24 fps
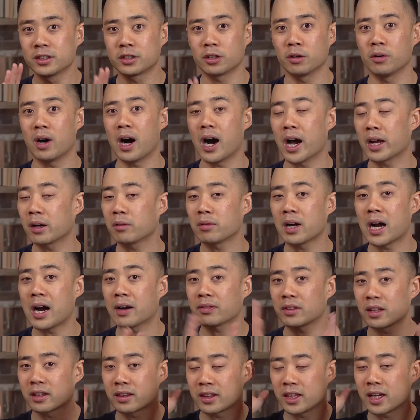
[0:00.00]
So I don't have
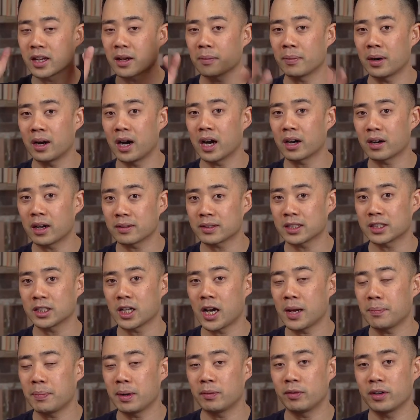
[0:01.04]
to I don't have to
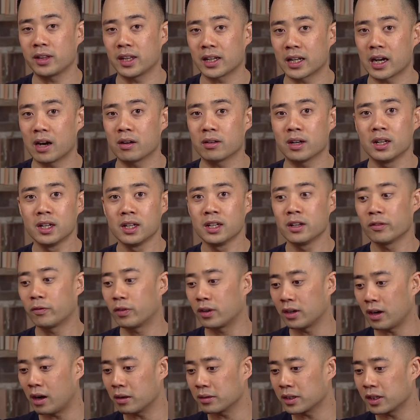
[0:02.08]
type everything out
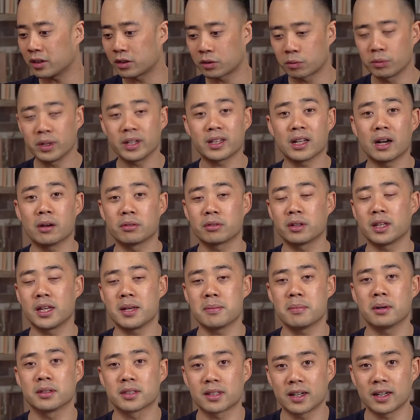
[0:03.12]
for all these 3,000
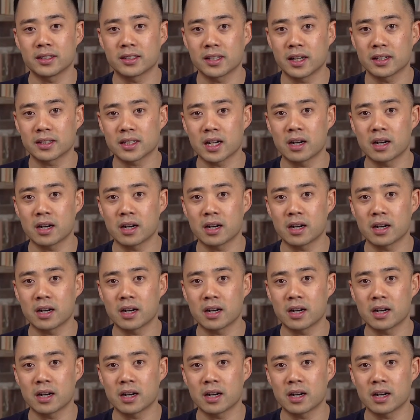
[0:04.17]
emails that I sent